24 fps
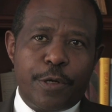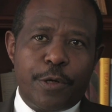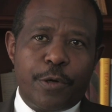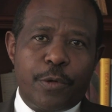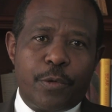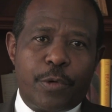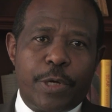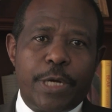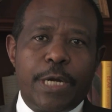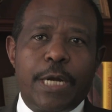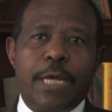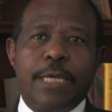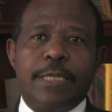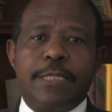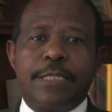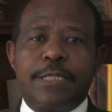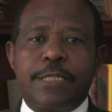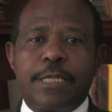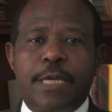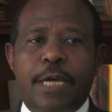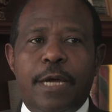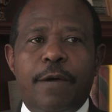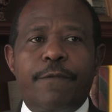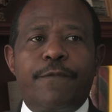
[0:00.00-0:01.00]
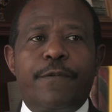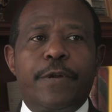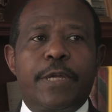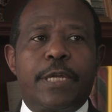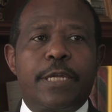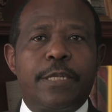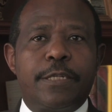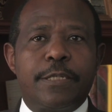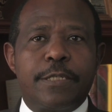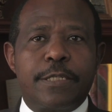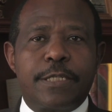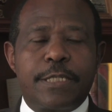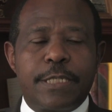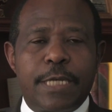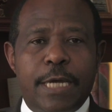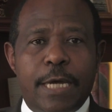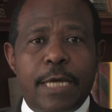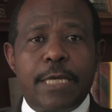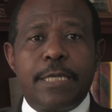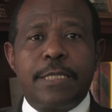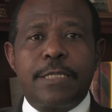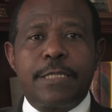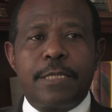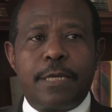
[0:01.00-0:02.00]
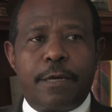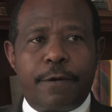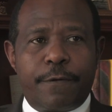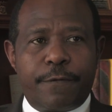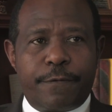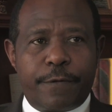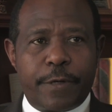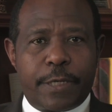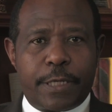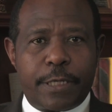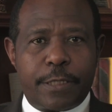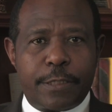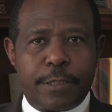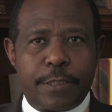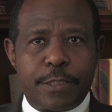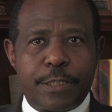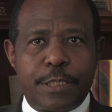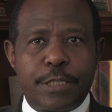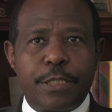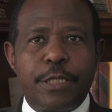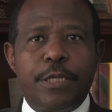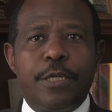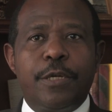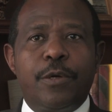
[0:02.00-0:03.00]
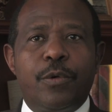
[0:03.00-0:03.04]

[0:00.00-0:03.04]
Whereas as Africans,